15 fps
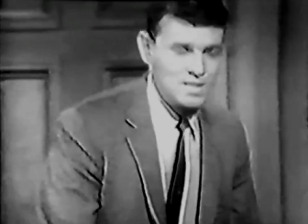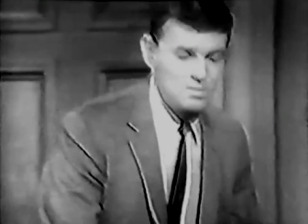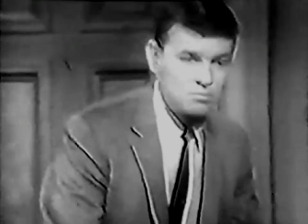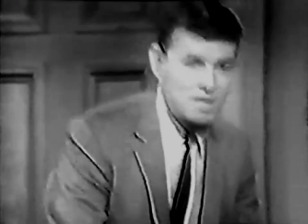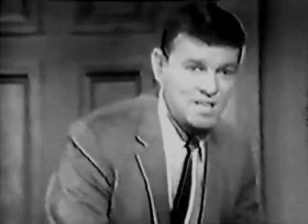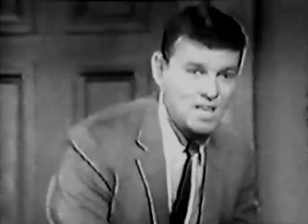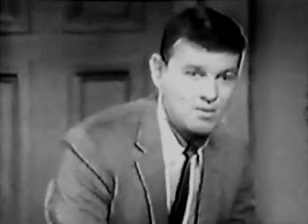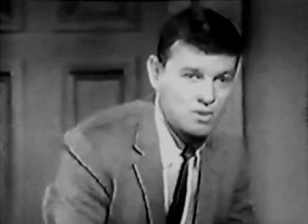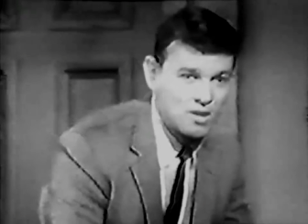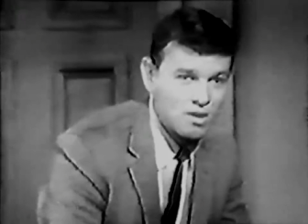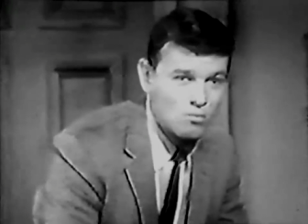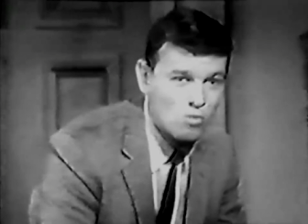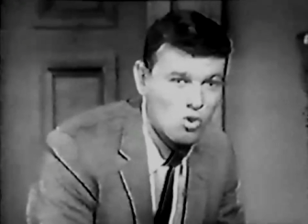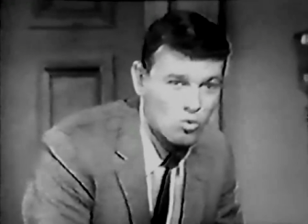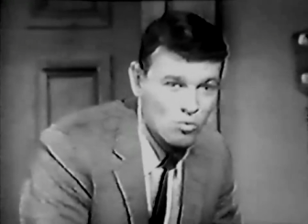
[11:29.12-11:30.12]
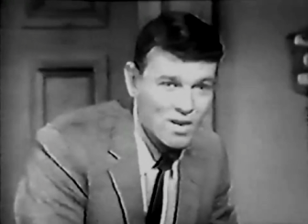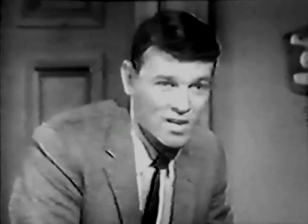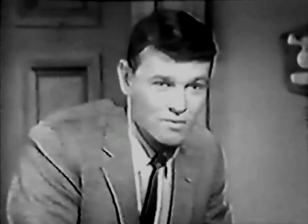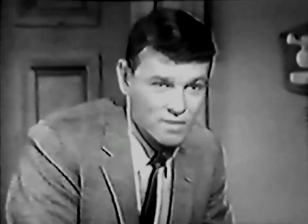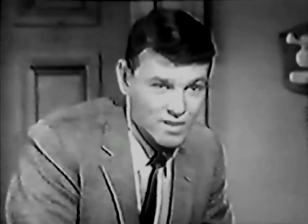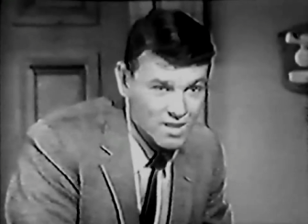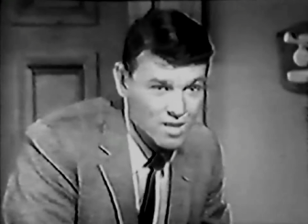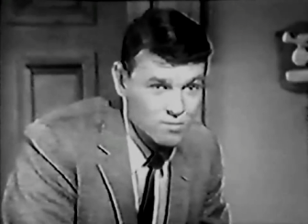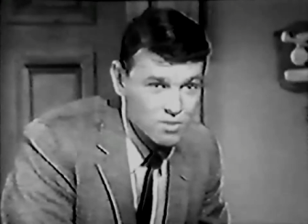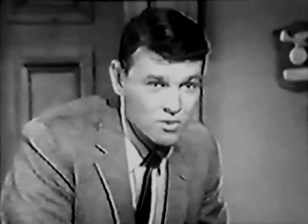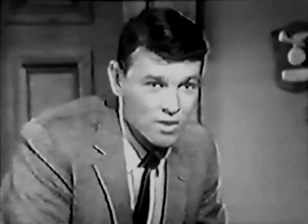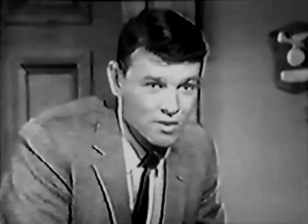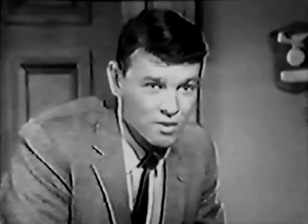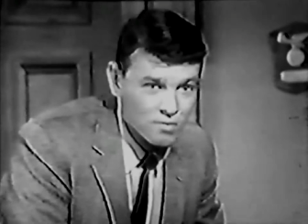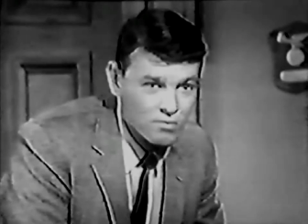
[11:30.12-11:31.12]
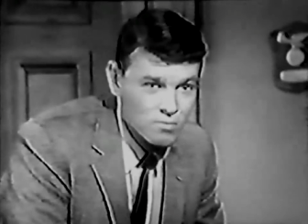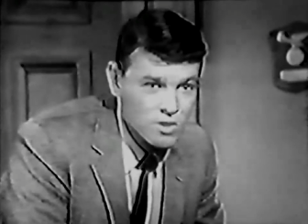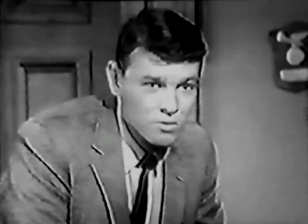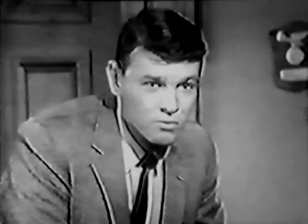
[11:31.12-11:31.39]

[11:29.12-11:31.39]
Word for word: It might have a little more weight if it came directly from